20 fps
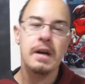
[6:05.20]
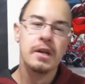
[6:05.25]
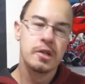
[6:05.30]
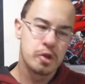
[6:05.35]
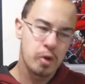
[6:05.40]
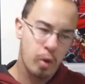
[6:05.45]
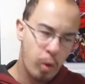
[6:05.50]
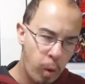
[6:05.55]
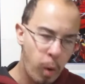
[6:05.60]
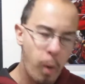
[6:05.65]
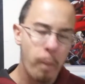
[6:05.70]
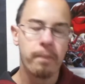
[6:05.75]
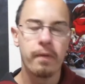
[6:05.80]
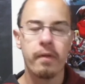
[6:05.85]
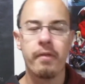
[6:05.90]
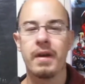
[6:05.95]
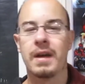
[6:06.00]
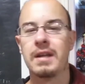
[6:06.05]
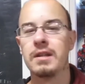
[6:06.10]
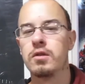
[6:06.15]
so hopefully
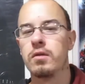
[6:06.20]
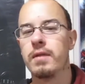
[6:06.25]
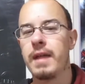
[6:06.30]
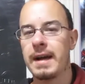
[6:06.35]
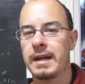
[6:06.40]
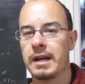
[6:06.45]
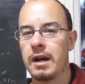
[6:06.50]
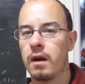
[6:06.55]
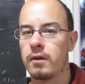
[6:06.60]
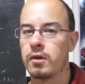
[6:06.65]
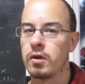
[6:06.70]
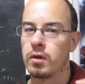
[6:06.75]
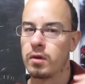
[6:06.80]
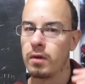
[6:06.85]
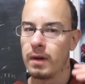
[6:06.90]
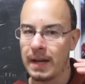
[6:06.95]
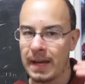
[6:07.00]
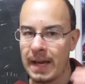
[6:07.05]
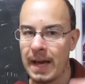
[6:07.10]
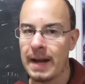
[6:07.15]
they can do that character
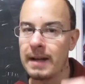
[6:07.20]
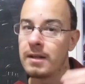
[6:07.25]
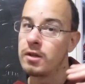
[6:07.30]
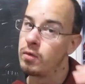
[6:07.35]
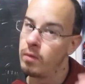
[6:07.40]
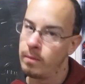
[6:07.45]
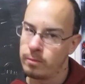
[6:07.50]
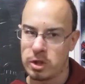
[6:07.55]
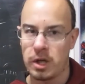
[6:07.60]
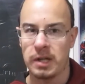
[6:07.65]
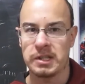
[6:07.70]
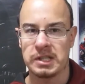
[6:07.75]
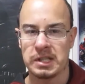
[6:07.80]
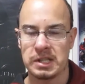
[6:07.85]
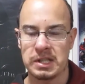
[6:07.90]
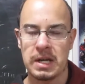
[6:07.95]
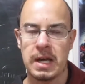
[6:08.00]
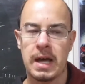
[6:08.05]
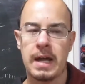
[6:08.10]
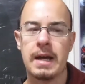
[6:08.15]
good again, do him
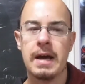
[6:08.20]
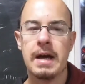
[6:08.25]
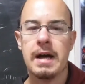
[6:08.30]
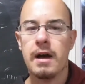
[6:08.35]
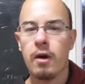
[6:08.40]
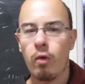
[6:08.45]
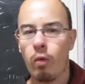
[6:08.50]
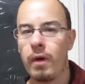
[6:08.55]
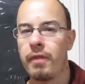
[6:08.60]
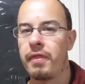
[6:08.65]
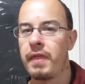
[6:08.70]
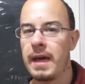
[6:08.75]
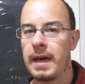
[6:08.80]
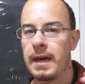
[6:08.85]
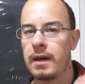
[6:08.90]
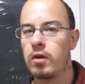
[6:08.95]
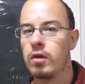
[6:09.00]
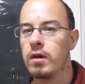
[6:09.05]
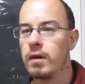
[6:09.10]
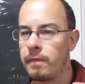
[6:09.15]
justice again, with a
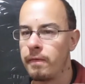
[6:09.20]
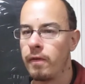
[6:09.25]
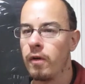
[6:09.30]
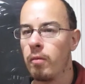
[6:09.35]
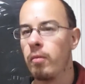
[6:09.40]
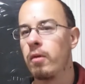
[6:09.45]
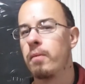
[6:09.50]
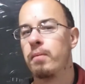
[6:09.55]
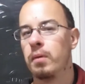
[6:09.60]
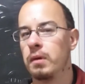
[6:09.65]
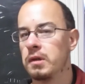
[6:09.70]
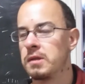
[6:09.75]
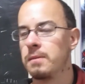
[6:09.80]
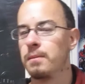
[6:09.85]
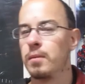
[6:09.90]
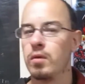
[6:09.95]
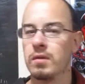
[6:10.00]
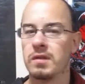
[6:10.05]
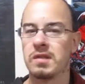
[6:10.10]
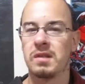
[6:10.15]
good film with Puss in
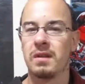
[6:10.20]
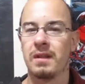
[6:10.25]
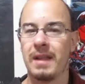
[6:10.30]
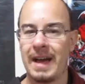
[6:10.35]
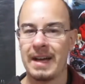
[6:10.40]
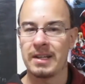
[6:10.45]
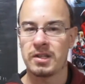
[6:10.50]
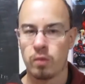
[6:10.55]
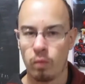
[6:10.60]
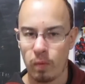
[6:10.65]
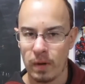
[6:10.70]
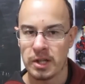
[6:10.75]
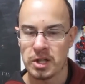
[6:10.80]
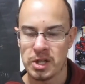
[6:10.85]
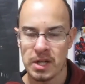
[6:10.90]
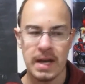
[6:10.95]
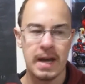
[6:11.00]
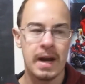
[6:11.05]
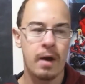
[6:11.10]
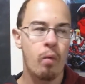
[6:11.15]
Boots, The Last Wish.
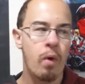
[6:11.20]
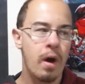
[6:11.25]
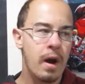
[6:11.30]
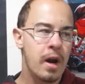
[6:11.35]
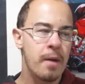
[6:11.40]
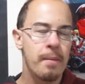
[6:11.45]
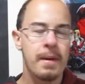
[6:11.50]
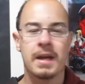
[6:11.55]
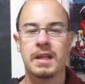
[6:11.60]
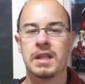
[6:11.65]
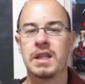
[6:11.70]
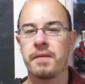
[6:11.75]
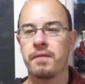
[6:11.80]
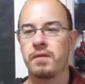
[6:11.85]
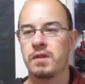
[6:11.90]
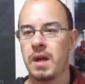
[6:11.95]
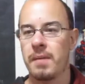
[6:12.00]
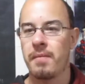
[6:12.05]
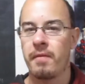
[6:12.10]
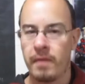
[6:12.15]
Again, I wanted to make a
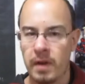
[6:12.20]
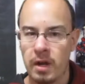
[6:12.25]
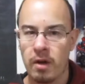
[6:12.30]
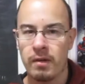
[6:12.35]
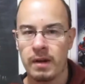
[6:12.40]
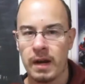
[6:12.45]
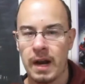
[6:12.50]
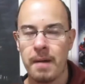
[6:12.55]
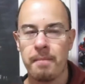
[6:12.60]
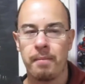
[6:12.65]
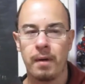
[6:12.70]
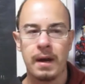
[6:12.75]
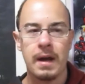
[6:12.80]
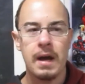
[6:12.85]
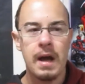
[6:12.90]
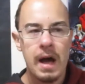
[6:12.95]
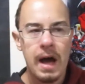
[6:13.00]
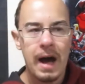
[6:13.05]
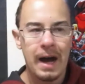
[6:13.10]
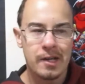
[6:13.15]
different type of video today, but
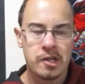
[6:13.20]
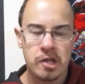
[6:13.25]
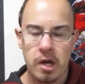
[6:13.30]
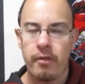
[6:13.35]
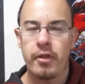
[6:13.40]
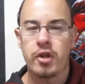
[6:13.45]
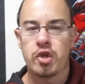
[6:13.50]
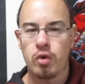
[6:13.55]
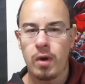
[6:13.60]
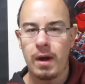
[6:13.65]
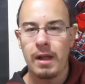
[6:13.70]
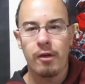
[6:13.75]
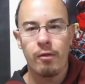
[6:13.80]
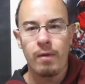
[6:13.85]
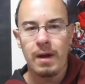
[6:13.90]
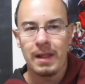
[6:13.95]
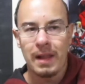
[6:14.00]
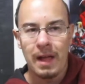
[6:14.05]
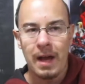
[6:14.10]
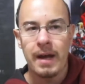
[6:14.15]
I saw the trailer
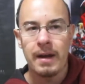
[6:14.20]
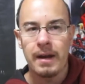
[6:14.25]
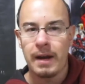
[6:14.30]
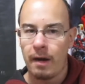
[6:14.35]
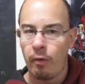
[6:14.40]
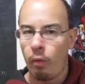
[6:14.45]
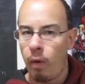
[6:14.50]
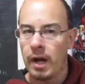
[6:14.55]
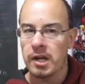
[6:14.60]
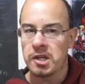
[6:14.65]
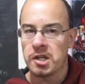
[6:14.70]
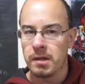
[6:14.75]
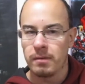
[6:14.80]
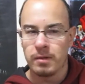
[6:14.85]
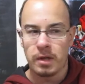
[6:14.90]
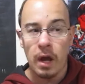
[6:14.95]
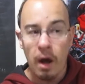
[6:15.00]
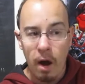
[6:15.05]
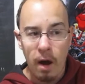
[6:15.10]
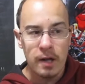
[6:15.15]
online, and I watched it, and I was
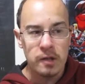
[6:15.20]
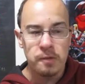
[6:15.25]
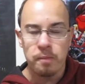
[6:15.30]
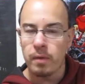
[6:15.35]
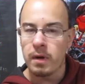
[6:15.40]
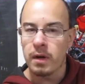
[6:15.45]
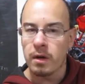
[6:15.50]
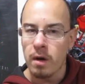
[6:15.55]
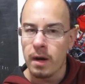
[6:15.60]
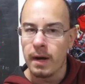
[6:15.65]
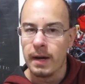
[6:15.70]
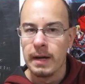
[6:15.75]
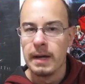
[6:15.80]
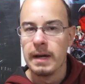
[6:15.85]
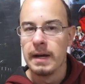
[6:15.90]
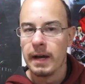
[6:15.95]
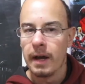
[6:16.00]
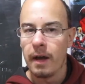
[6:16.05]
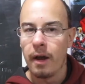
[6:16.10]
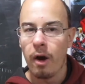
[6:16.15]
like, oh, that's pretty good,
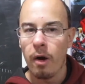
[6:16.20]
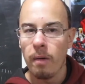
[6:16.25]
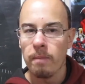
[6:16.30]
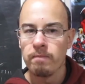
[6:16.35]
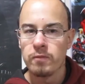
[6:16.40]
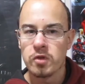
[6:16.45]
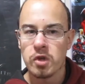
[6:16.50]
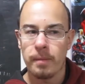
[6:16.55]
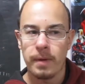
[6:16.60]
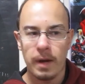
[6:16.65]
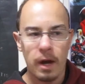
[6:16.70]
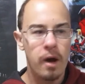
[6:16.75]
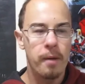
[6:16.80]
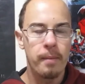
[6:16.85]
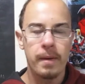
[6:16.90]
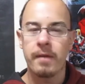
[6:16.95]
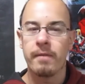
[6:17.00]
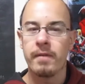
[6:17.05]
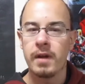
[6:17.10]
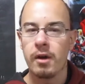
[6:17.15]
you know? So I'm like, oh, I'll
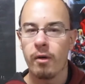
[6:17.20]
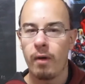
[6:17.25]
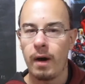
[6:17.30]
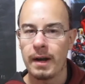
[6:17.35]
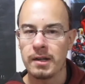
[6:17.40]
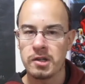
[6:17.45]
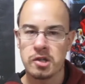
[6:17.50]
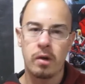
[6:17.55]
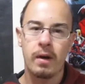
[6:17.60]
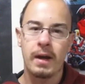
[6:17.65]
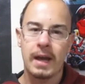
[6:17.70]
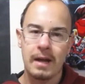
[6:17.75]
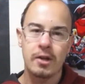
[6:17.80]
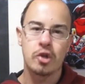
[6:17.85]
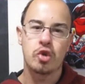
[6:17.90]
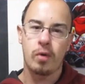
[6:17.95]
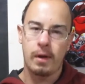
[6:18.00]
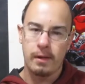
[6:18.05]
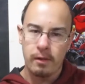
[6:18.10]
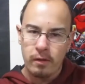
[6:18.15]
make a video on it. So again,
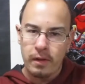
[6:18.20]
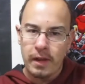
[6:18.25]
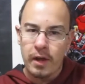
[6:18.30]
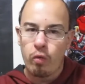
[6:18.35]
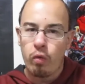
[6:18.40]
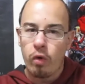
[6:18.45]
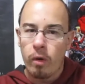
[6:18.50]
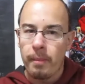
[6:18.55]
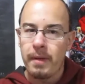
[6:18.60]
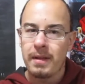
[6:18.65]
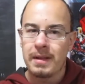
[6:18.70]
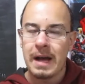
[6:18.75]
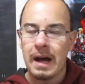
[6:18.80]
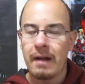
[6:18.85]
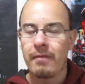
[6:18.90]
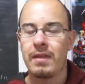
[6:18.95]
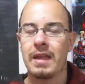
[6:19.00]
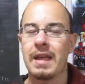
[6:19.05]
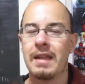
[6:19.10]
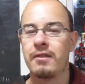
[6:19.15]
trailer link will be
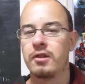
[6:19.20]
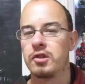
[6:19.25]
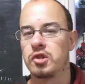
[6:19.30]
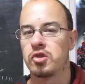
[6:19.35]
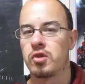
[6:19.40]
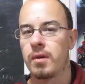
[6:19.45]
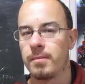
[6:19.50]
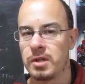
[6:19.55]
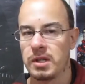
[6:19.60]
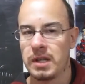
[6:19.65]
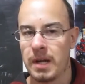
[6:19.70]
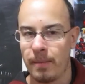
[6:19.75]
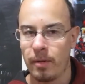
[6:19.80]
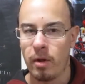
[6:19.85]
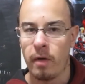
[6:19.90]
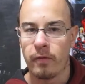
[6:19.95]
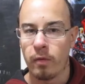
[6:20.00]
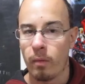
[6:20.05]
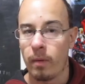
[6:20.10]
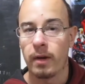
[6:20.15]
down in the description down
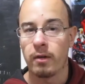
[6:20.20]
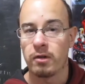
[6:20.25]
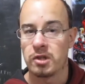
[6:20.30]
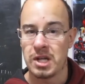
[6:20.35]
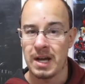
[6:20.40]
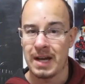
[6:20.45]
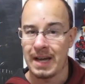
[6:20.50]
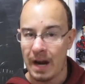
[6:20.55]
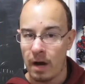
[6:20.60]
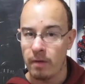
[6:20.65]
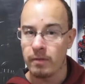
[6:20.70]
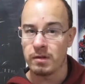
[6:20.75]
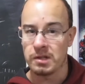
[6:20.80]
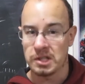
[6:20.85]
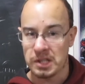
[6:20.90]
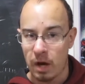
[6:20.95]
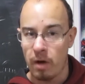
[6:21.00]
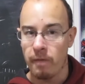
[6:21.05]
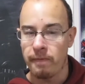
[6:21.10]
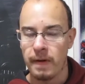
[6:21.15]
below if you want to go check it out
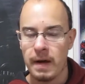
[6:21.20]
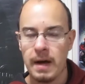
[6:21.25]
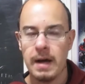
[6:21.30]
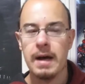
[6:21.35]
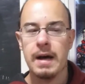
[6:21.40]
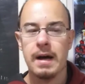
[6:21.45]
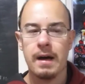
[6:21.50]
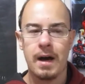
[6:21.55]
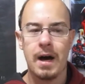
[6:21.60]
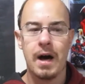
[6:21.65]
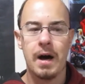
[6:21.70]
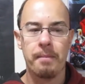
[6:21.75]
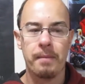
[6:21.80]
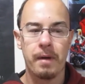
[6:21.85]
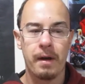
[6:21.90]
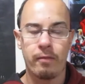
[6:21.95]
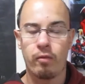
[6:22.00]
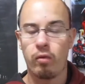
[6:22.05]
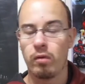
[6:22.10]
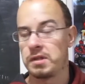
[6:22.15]
yourself.
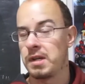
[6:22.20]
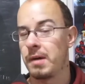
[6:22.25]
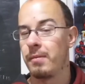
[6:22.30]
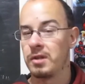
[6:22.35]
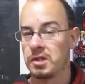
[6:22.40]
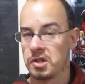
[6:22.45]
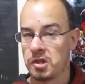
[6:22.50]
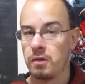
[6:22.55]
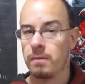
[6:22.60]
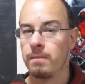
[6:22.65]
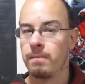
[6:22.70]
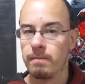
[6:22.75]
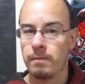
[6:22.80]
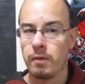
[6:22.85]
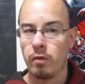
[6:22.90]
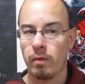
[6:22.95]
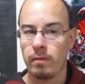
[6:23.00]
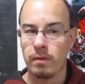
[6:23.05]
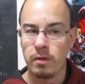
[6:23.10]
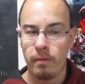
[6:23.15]
Of course, I would assume
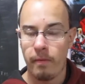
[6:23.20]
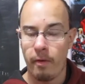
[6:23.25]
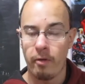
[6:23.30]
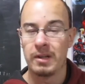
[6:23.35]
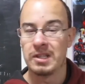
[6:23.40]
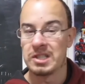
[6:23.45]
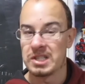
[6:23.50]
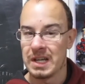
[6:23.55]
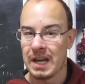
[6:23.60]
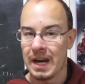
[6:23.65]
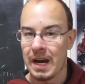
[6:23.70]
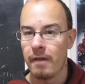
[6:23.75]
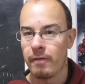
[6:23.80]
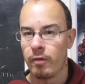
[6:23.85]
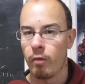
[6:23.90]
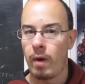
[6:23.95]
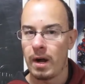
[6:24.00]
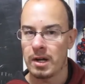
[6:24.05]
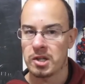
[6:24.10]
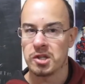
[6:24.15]
you've already seen it if
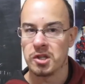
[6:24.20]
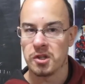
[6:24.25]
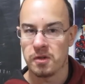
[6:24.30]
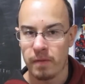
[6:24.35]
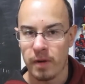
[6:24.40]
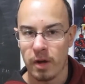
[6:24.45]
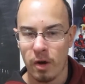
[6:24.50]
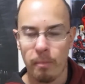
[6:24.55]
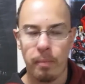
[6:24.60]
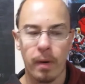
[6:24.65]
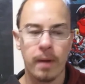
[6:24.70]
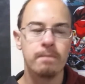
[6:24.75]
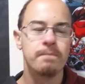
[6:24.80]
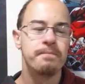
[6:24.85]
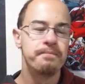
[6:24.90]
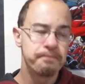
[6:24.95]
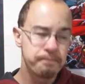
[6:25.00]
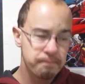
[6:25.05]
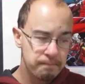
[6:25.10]
you're watching this video, but